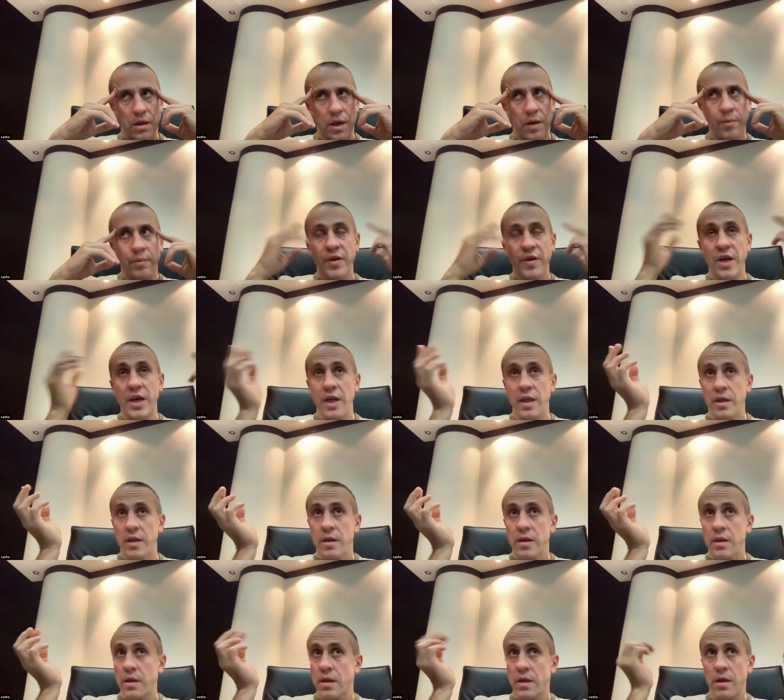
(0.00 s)
update,
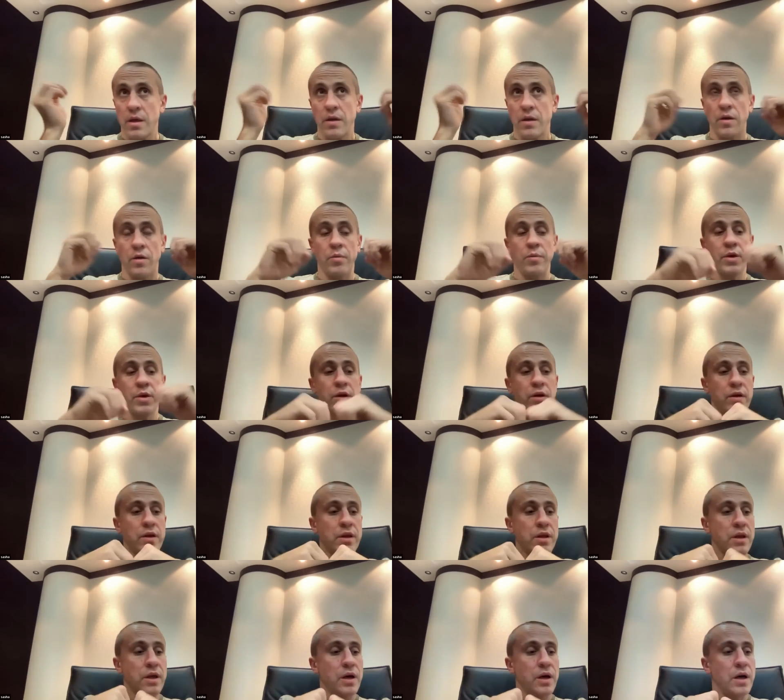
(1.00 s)
you know,
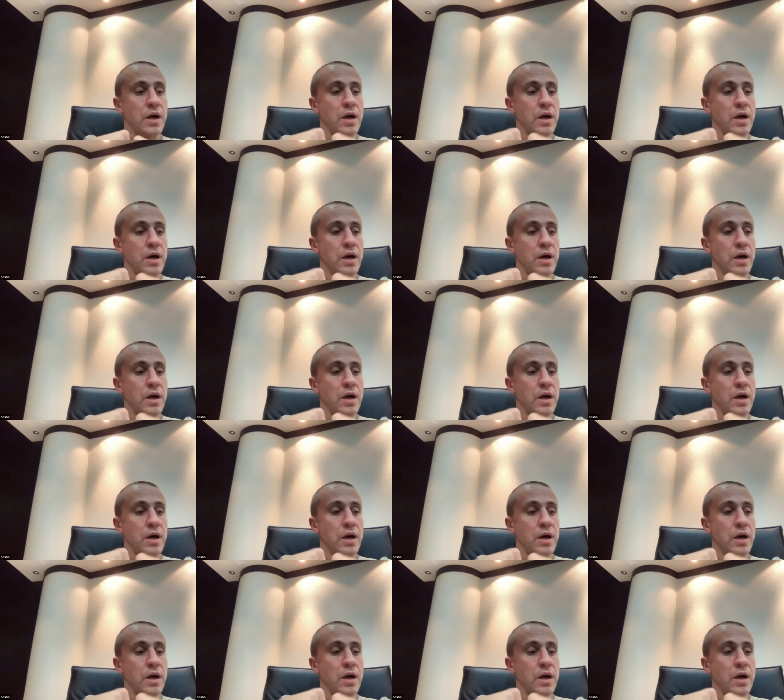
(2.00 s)
because